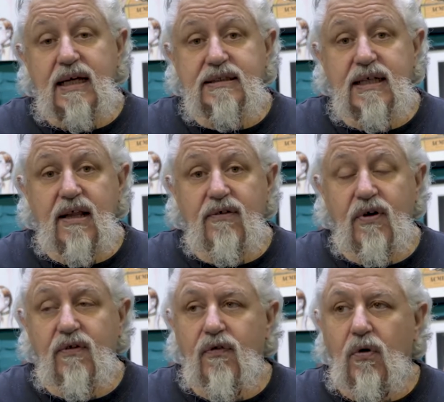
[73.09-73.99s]
in South
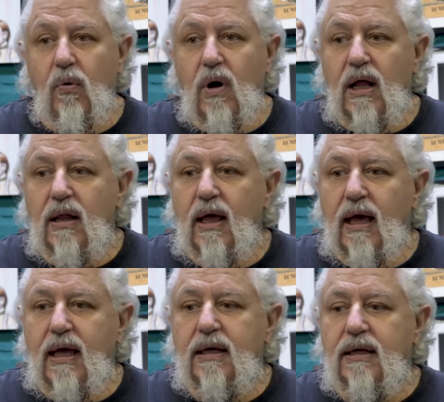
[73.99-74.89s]
Africa for a while,
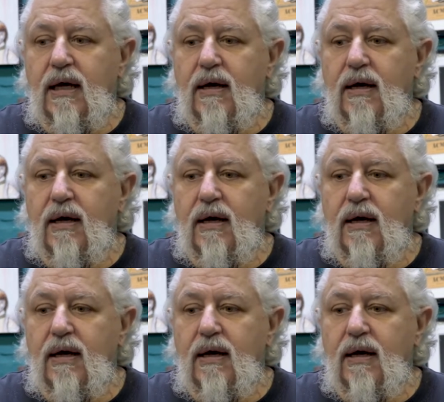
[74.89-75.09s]
and